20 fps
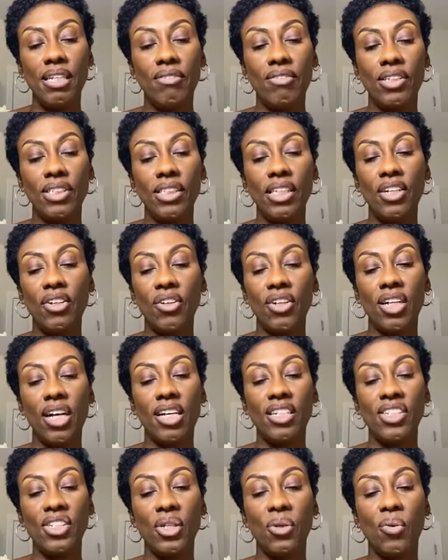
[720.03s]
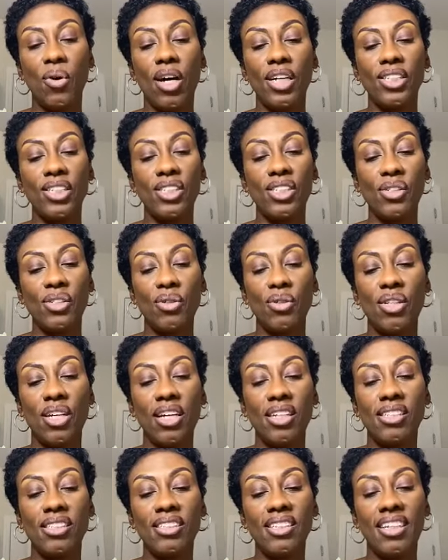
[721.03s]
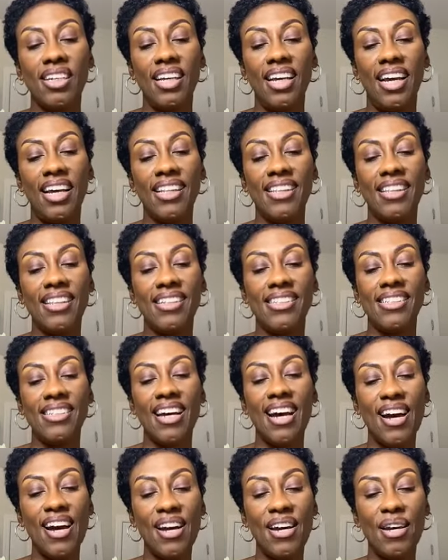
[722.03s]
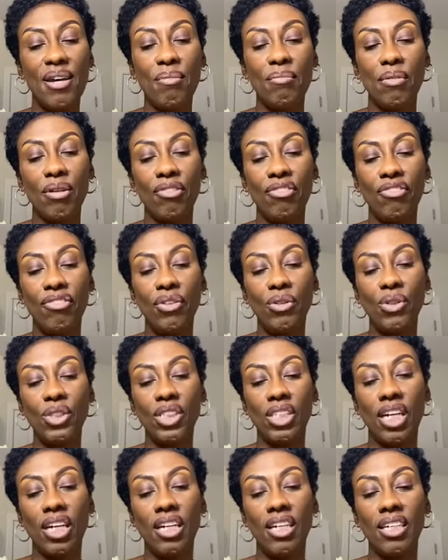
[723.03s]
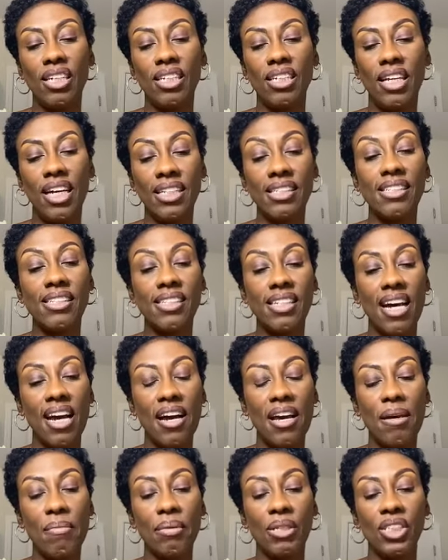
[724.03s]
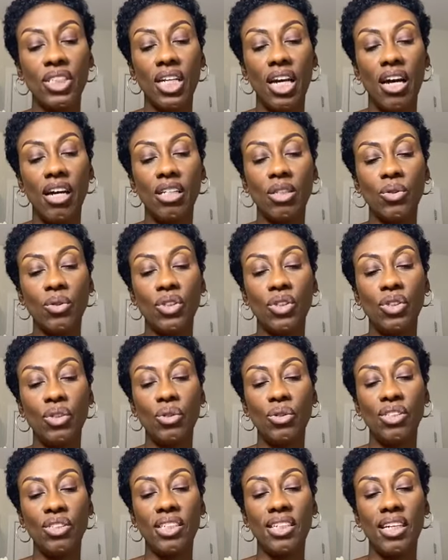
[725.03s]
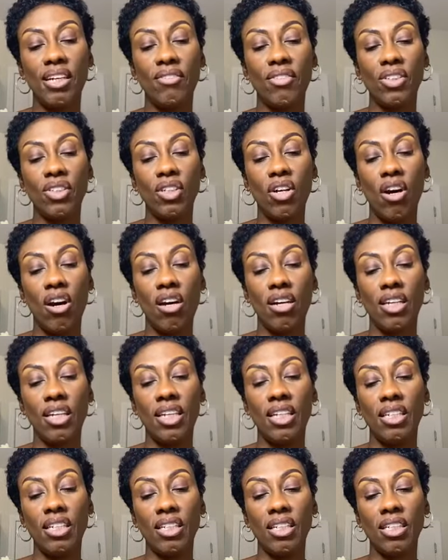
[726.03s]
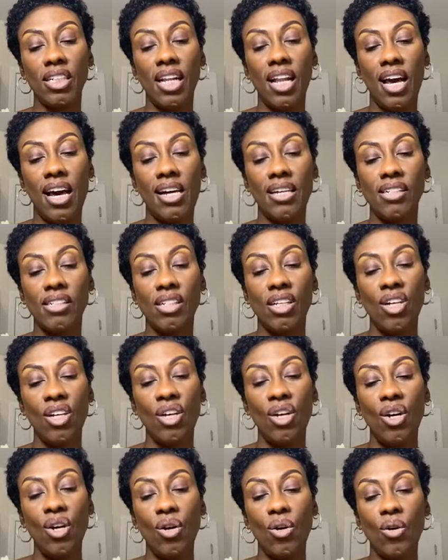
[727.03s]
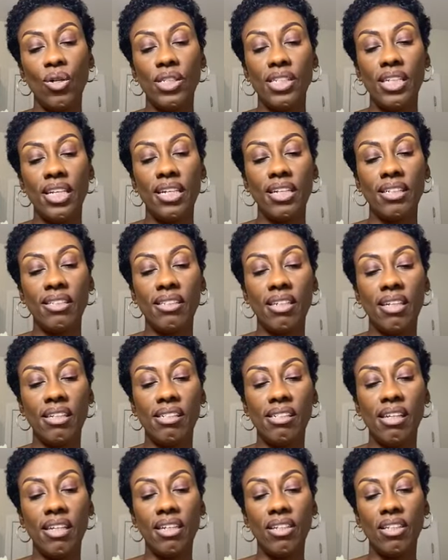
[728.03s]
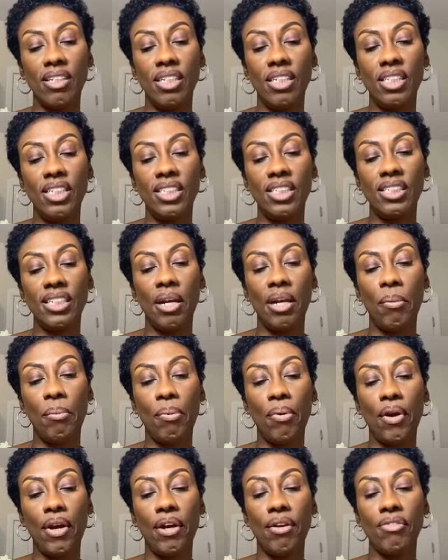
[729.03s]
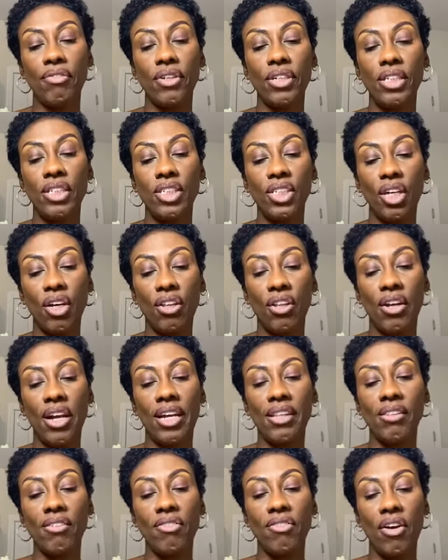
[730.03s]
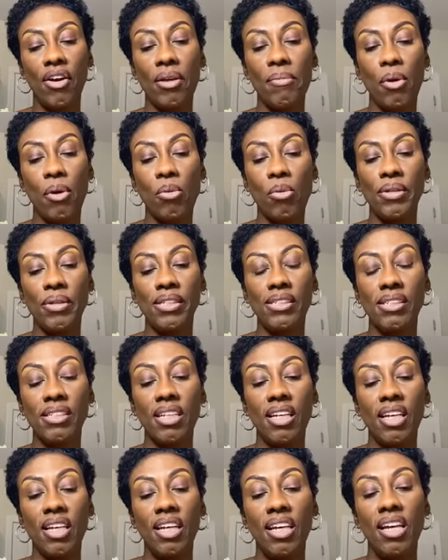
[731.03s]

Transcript: even synchronize your watches so that at the time a future uh, at the time a child was due to give a talk in a class or take a test, they could each say a prayer for each other at the very moment.